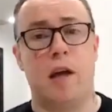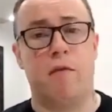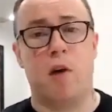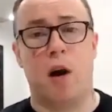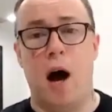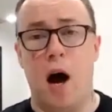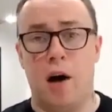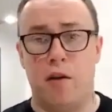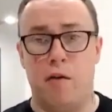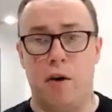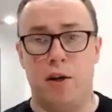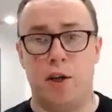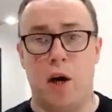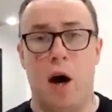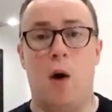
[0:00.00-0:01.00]
They've got to hug their
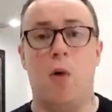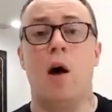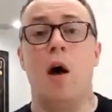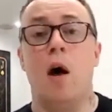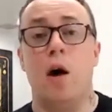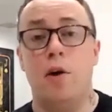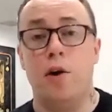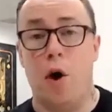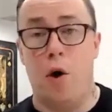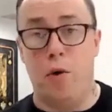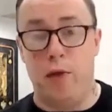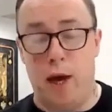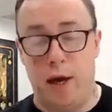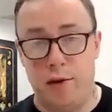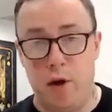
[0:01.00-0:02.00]
inner child.
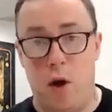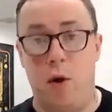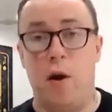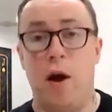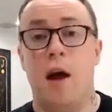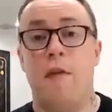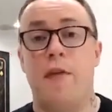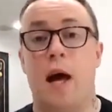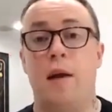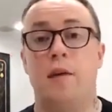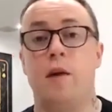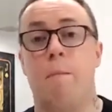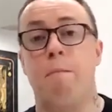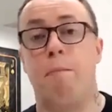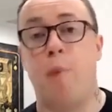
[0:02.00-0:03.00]
No, they don't. That
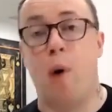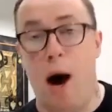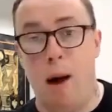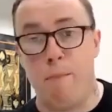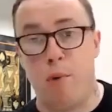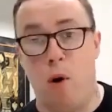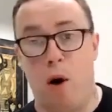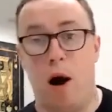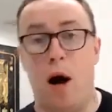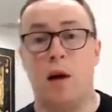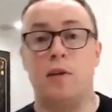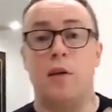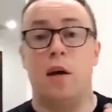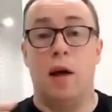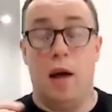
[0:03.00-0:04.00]
is a
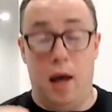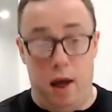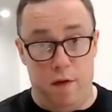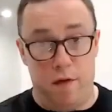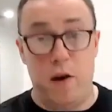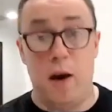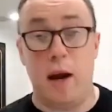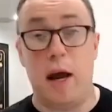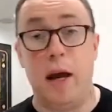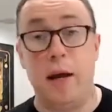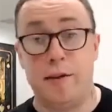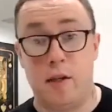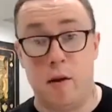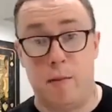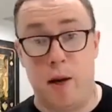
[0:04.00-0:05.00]
byproduct. If it
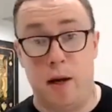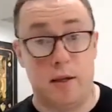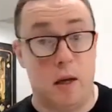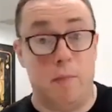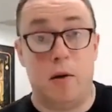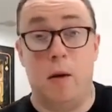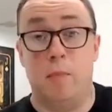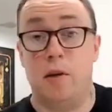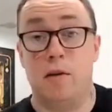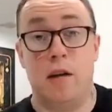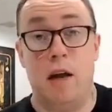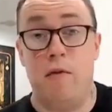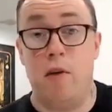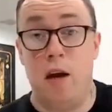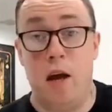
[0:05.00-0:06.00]
needs to be, sometimes it
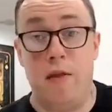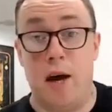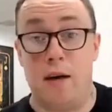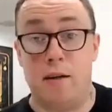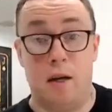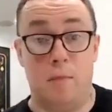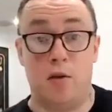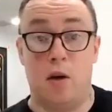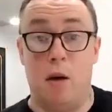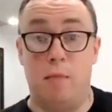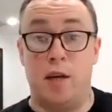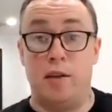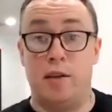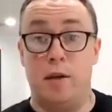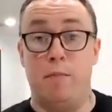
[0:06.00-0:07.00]
doesn't even need that.
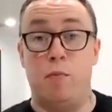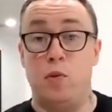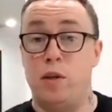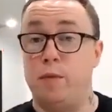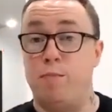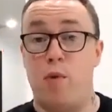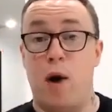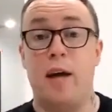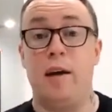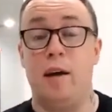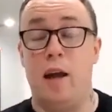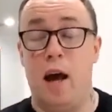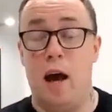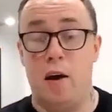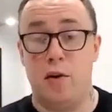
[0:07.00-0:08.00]
Sometimes a simple just
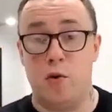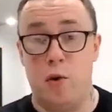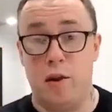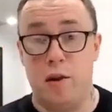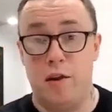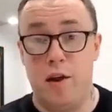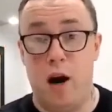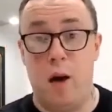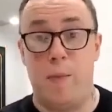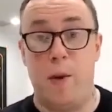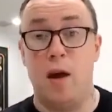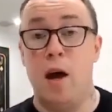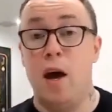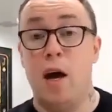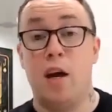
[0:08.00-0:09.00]
breaking down and doing the
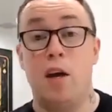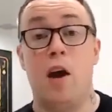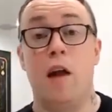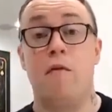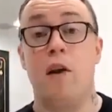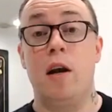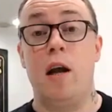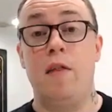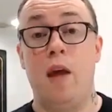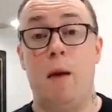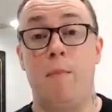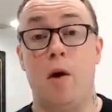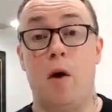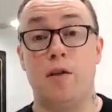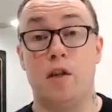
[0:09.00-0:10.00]
therapy, you don't even need the
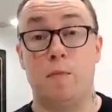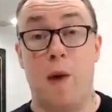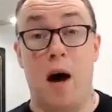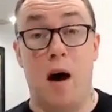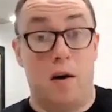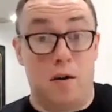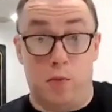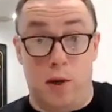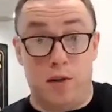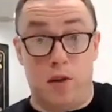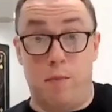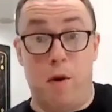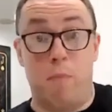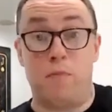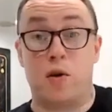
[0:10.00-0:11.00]
hypnosis part, because once
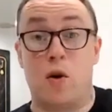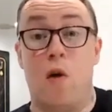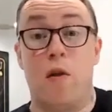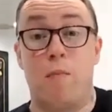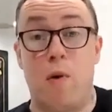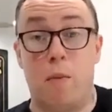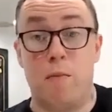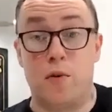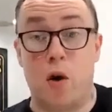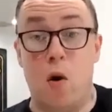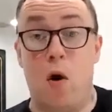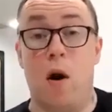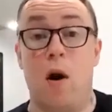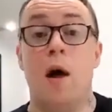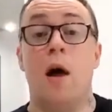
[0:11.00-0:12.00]
the problem's gone, the problem's
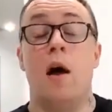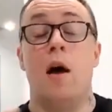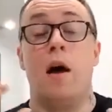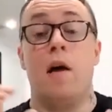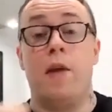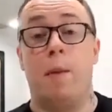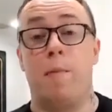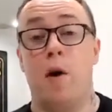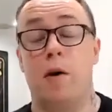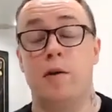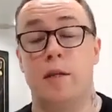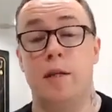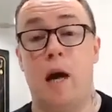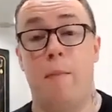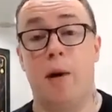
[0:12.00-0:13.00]
gone. The
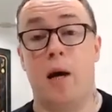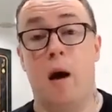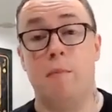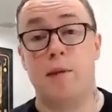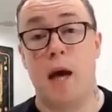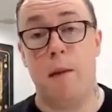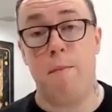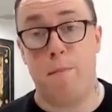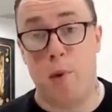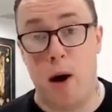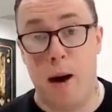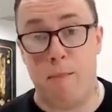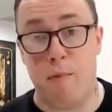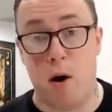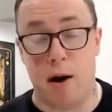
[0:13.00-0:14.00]
hypnosis now becomes a
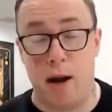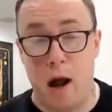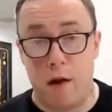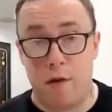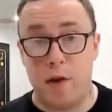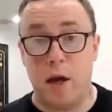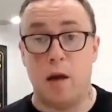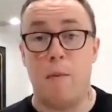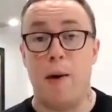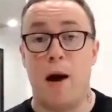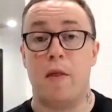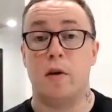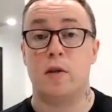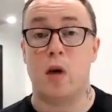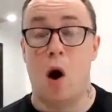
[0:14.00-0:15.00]
byproduct. Now think
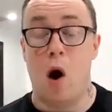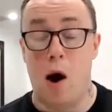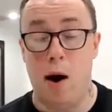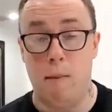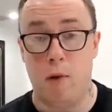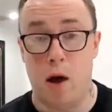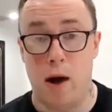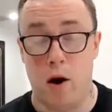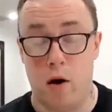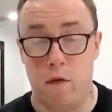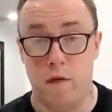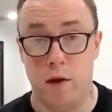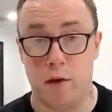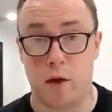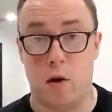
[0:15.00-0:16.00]
about the timeline
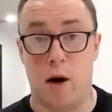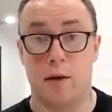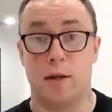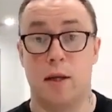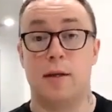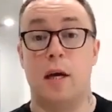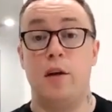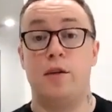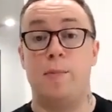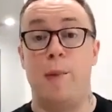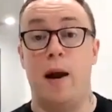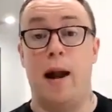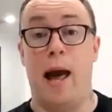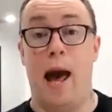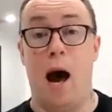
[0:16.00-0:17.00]
of this, guys. Let's say you
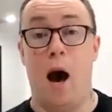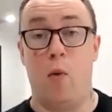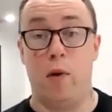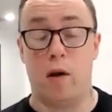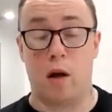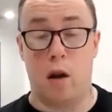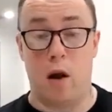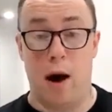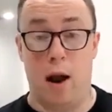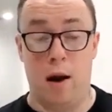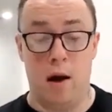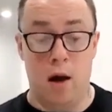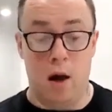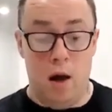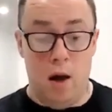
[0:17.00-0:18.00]
spend an hour with a client.
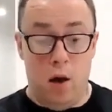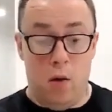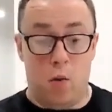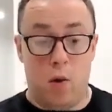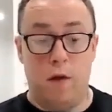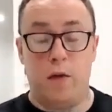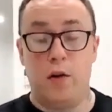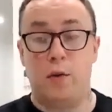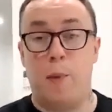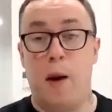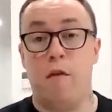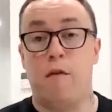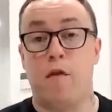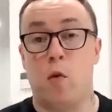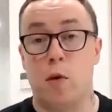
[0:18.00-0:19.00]
What if you
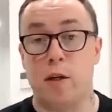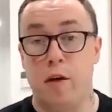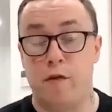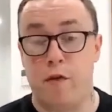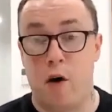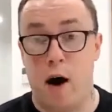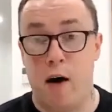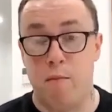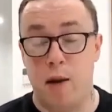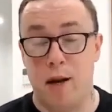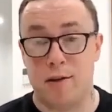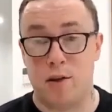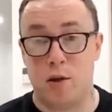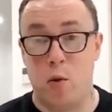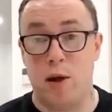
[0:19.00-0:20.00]
spent 45
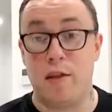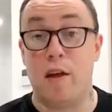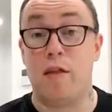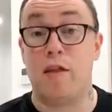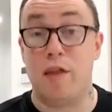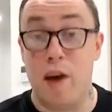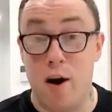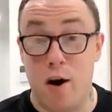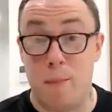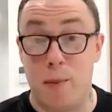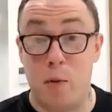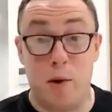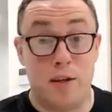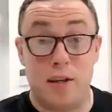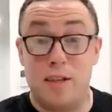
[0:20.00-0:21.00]
minutes doing the
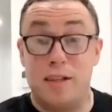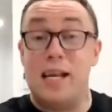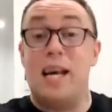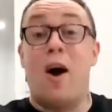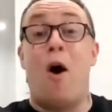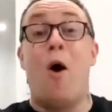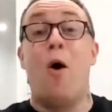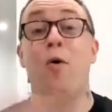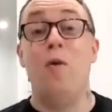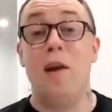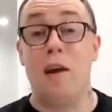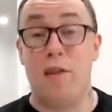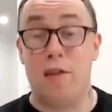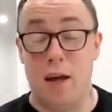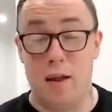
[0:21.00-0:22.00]
therapy, which is the
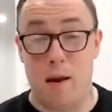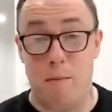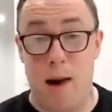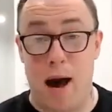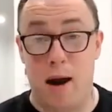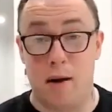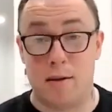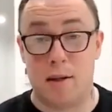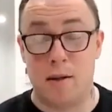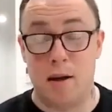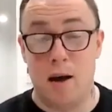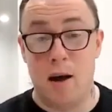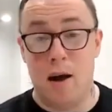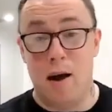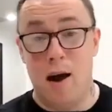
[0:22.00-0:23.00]
only thing that matters,
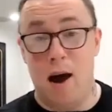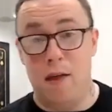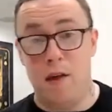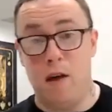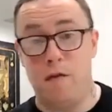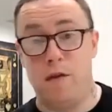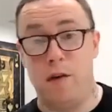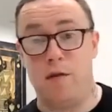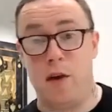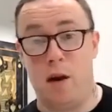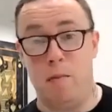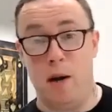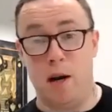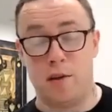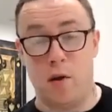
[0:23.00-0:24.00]
and then
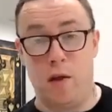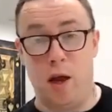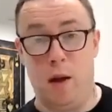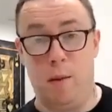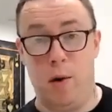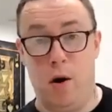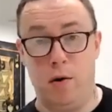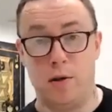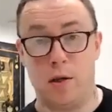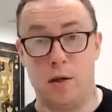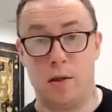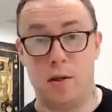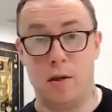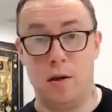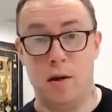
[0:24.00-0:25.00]
15 minutes on the
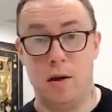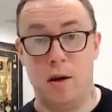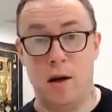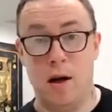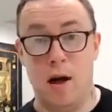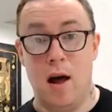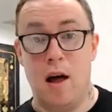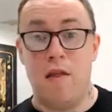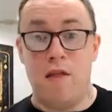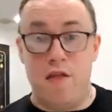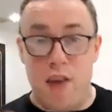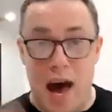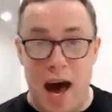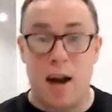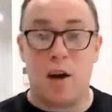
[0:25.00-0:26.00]
hypnosis?
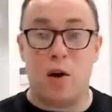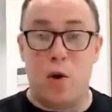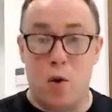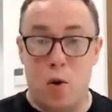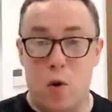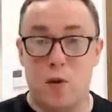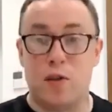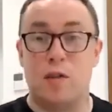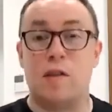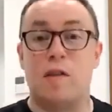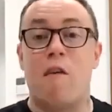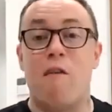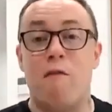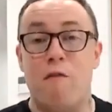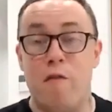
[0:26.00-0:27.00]
That causes
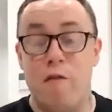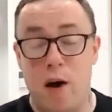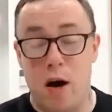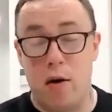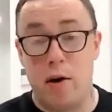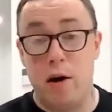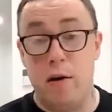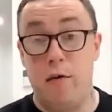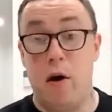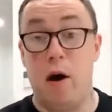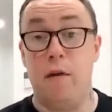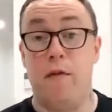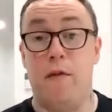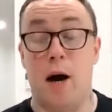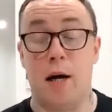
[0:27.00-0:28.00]
very,
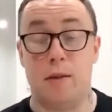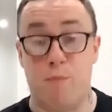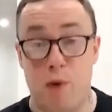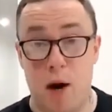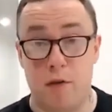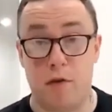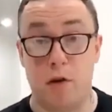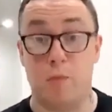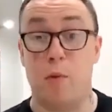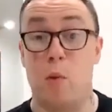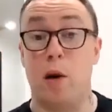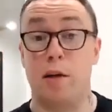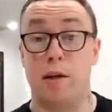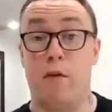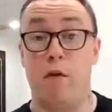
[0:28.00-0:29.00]
very fast breakthroughs. But
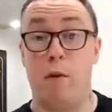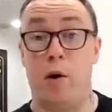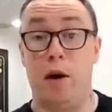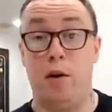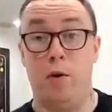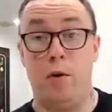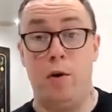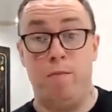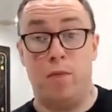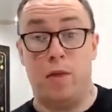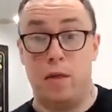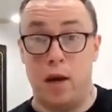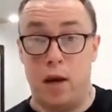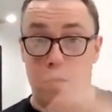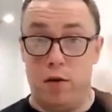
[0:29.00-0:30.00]
what does everybody do?
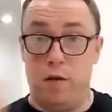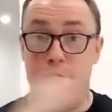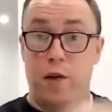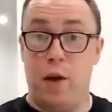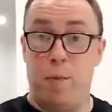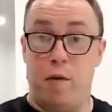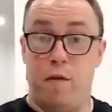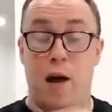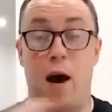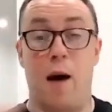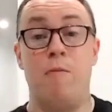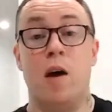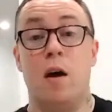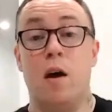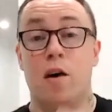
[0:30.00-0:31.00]
They do the flip of
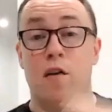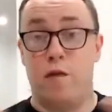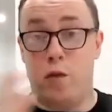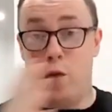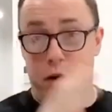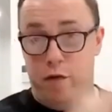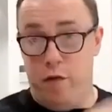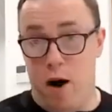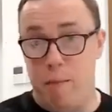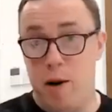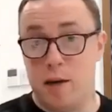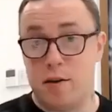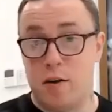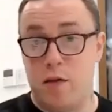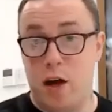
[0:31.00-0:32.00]
that. 45
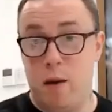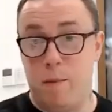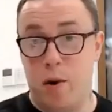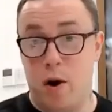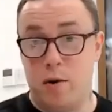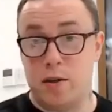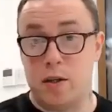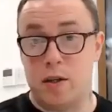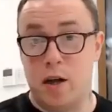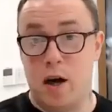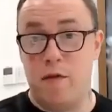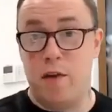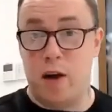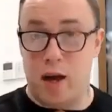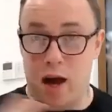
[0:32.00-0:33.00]
minutes of the hypnosis
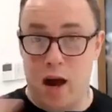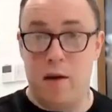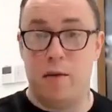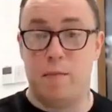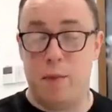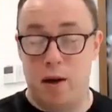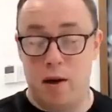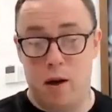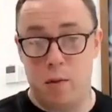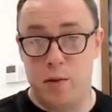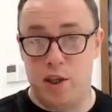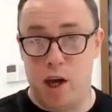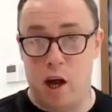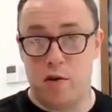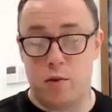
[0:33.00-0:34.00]
stuff. And again, being a little
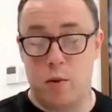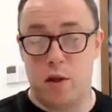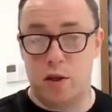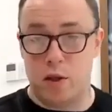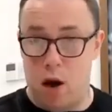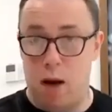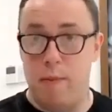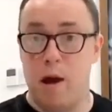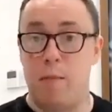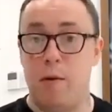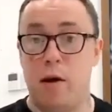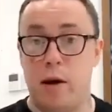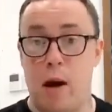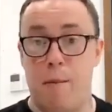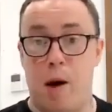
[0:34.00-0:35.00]
bit generous with the time there, but
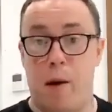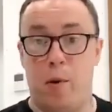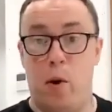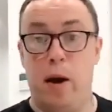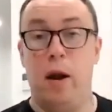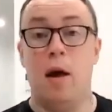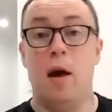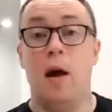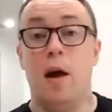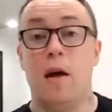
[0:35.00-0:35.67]
you get my point.